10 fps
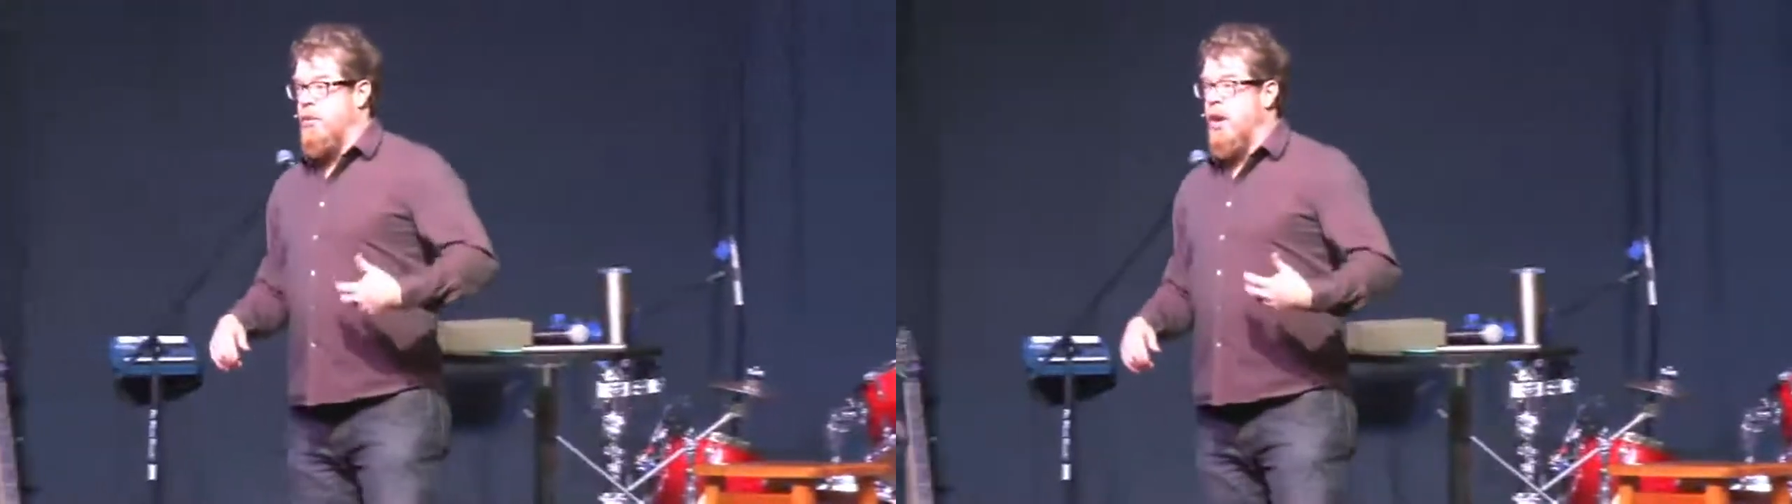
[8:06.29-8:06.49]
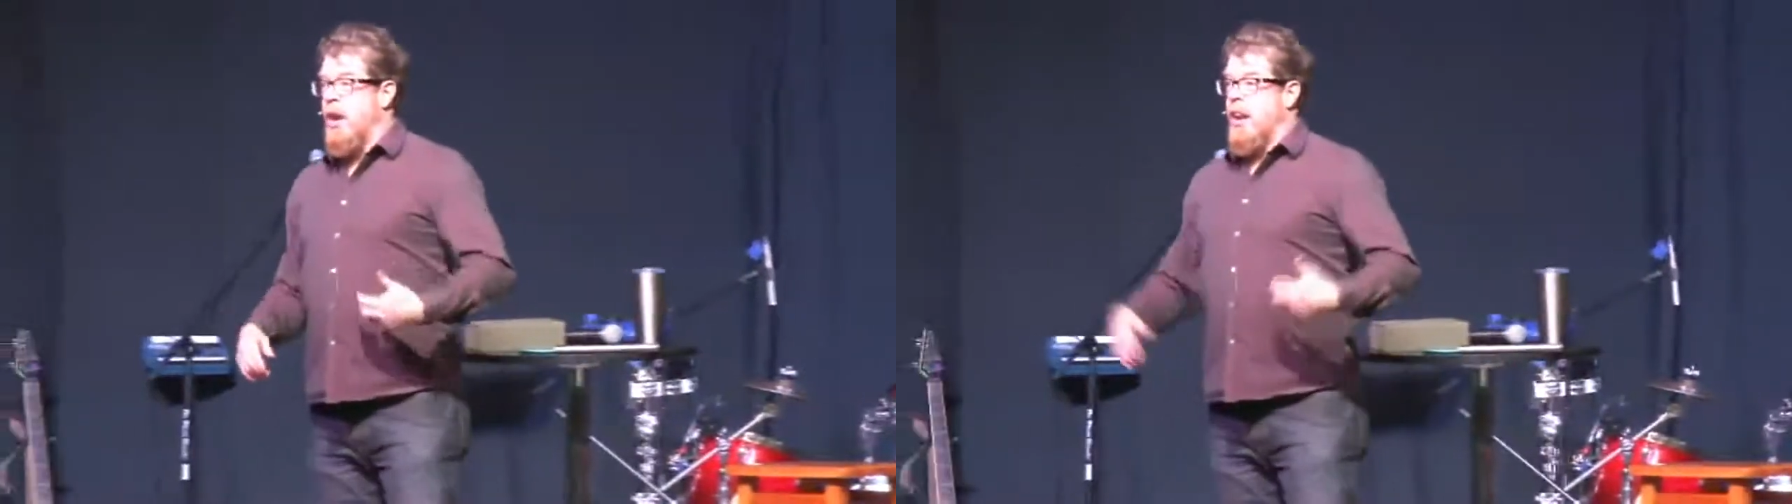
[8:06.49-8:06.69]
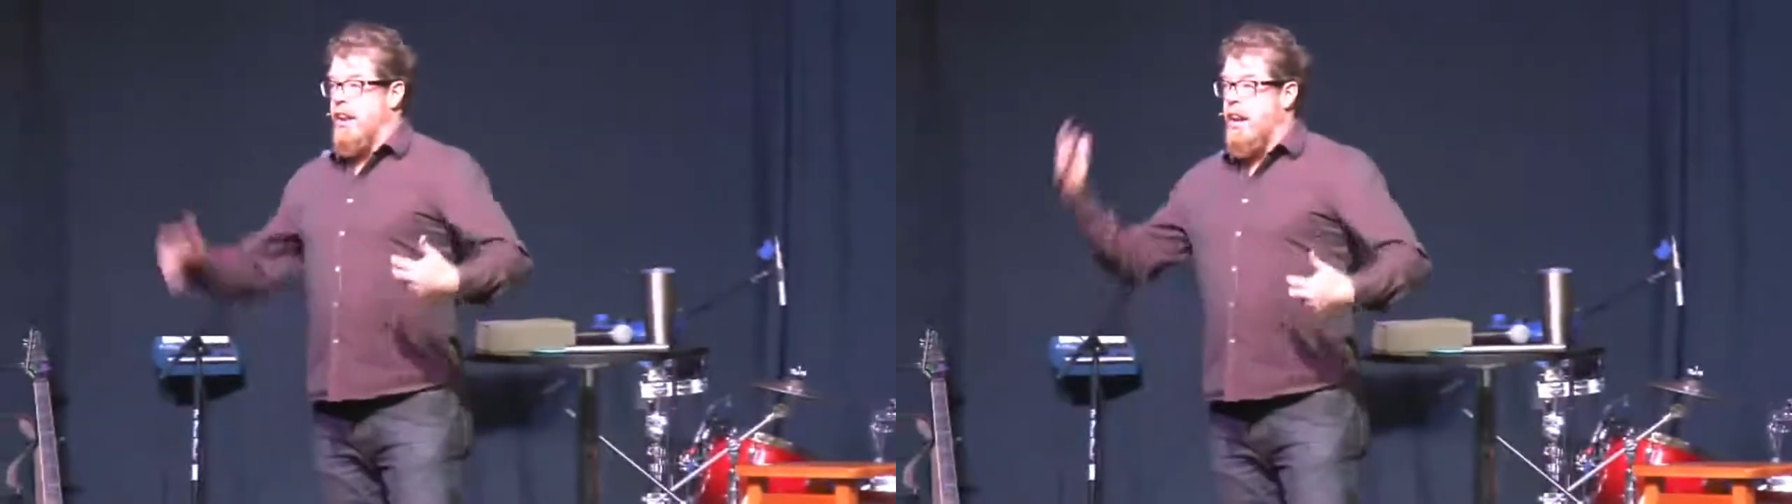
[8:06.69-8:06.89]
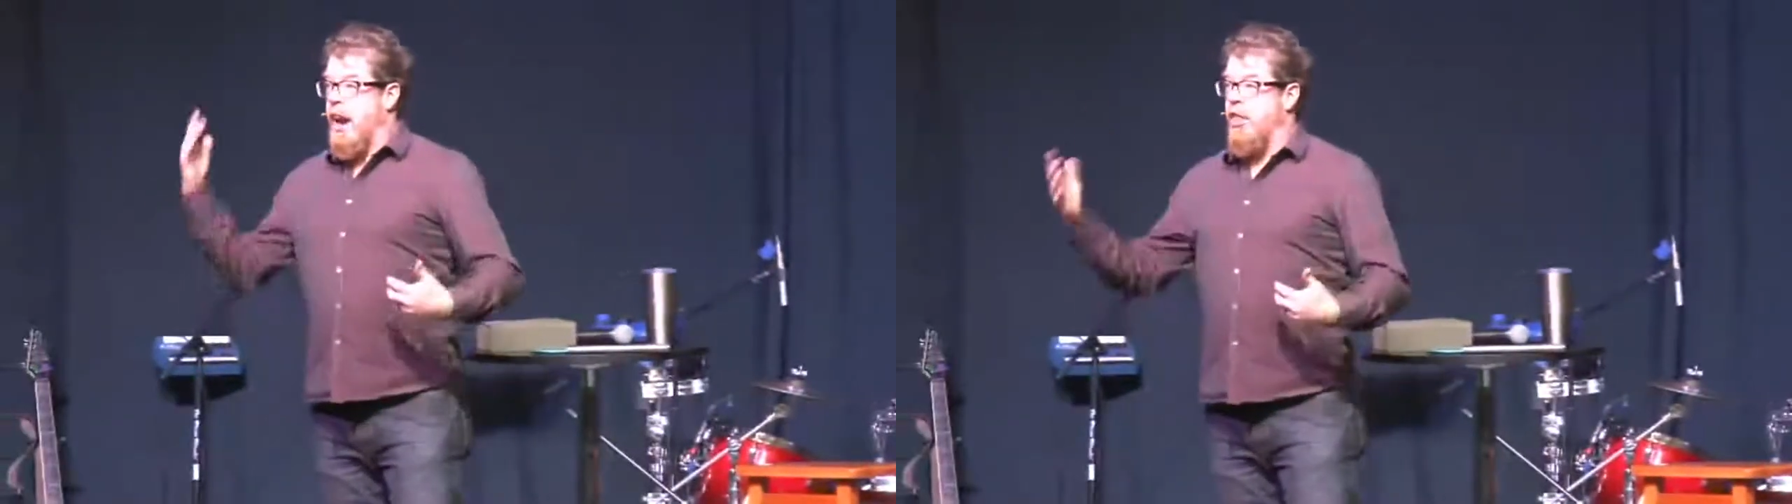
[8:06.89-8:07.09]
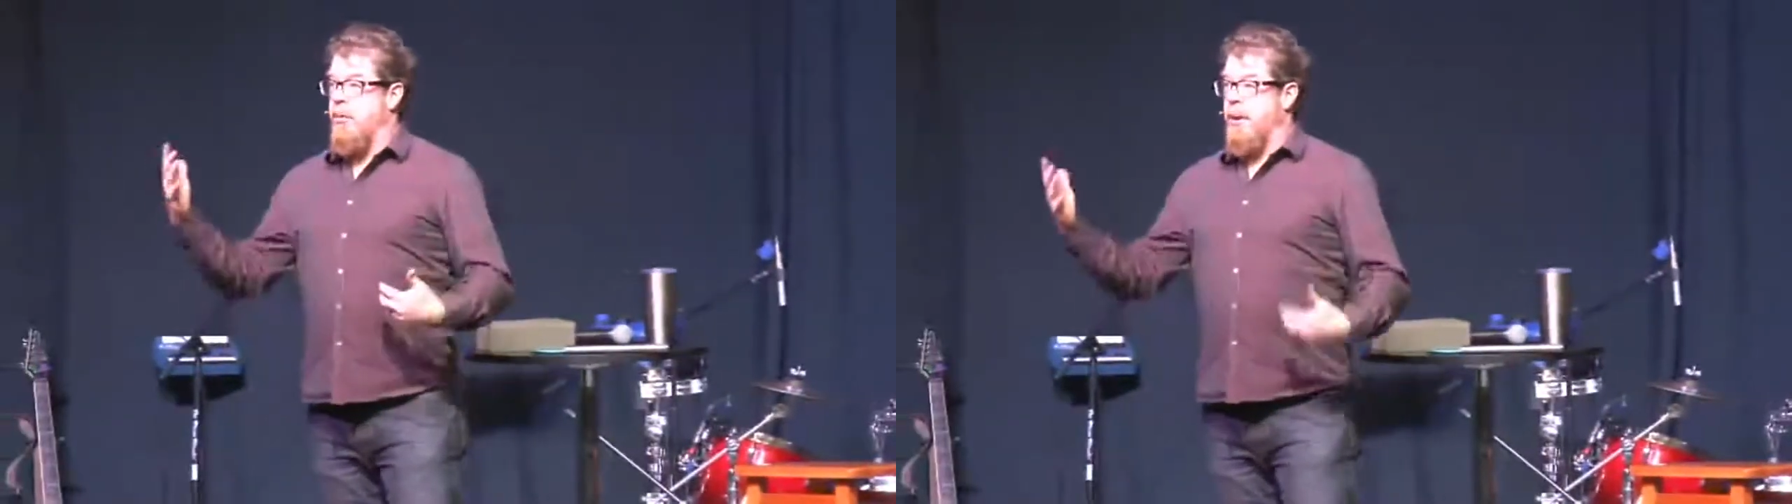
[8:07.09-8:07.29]
and you got a
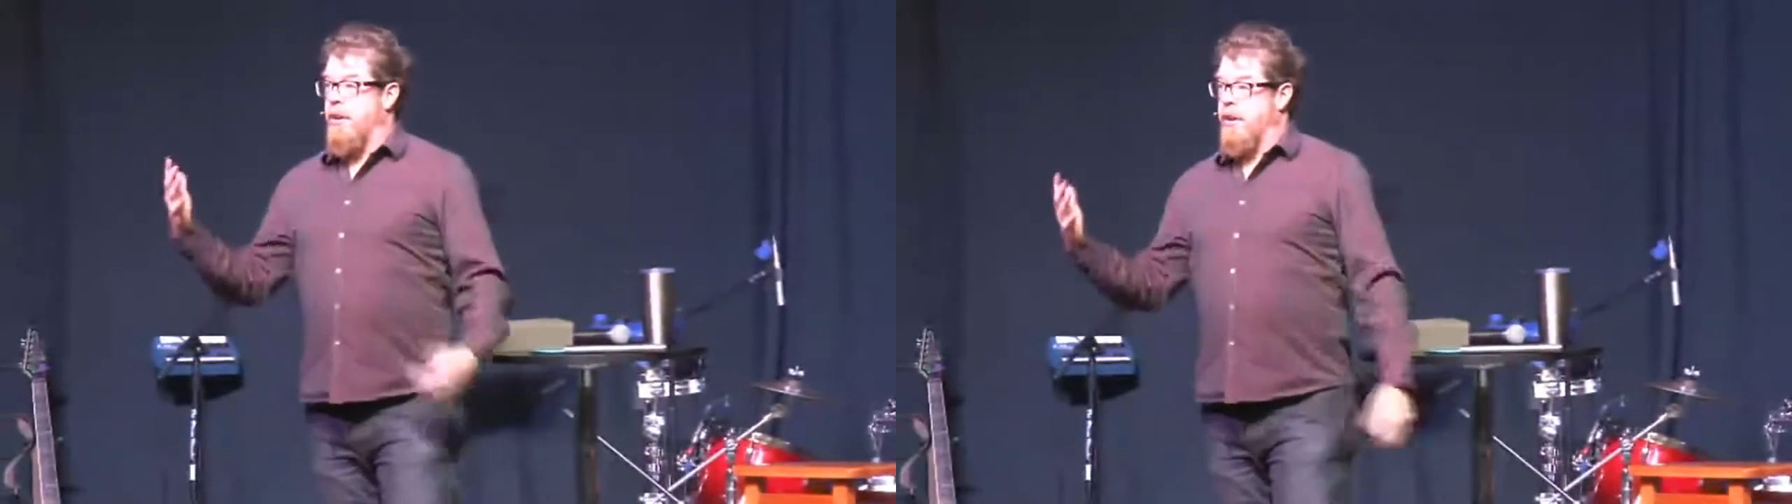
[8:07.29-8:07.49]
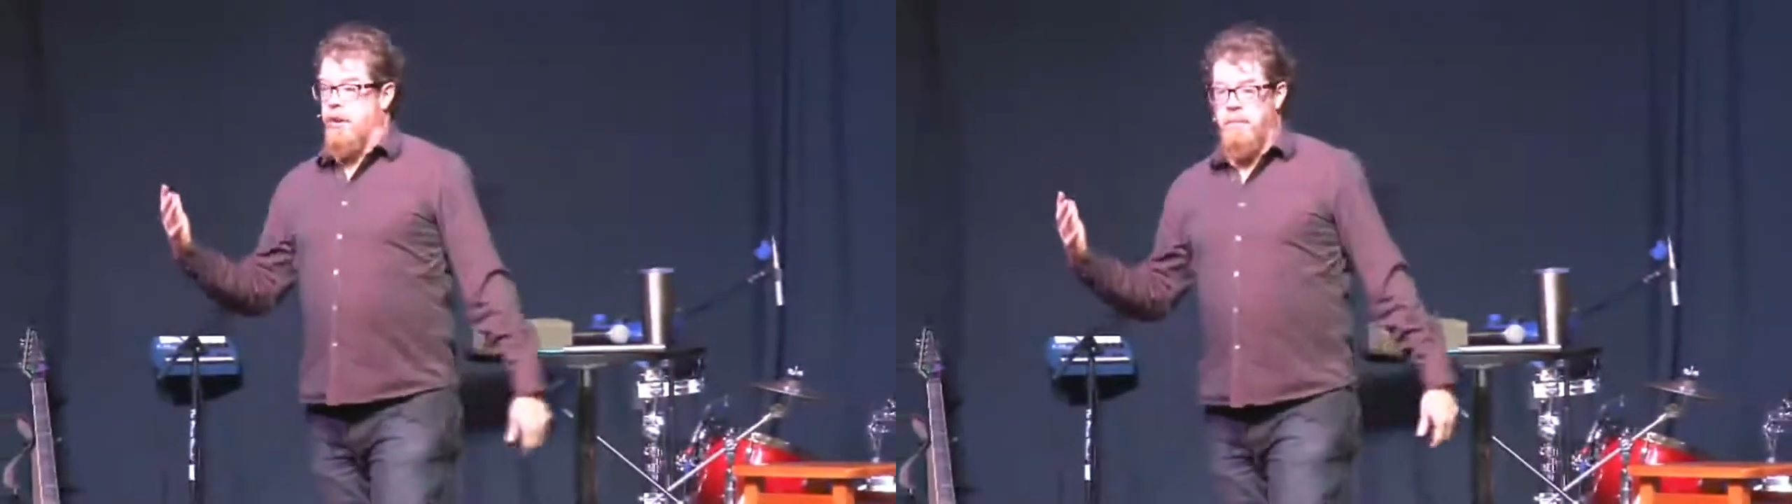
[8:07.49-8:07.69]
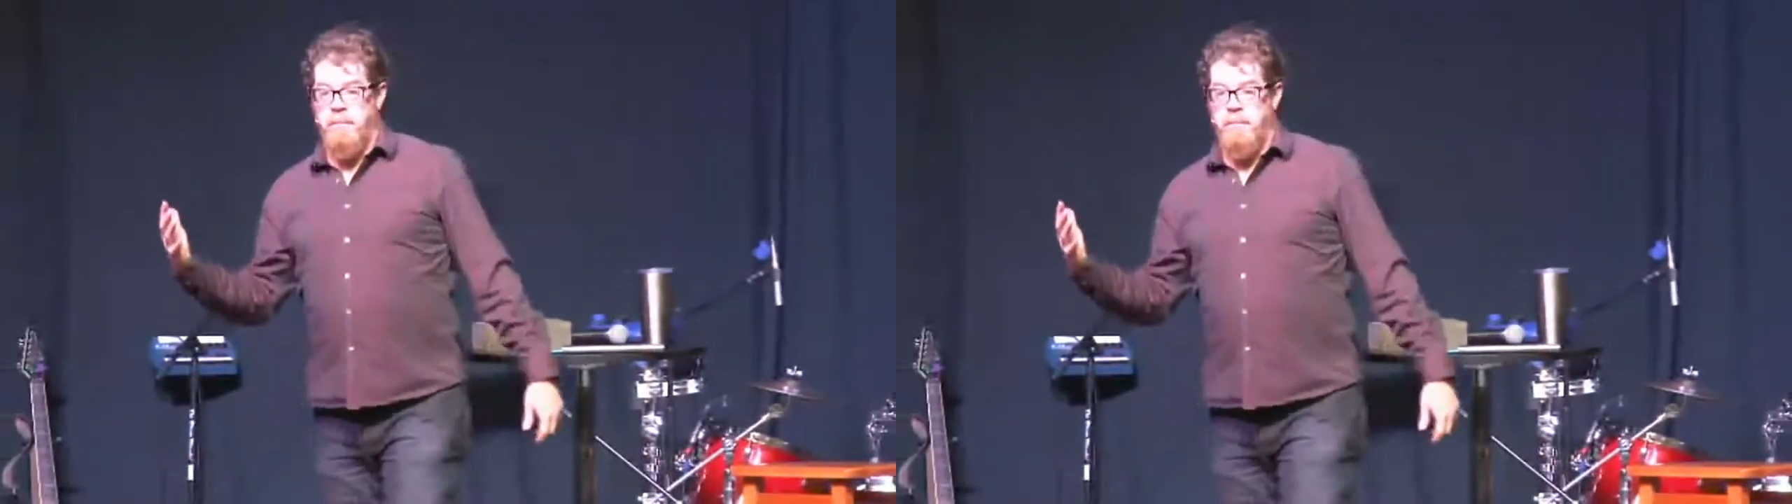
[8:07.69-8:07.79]
3-year-old.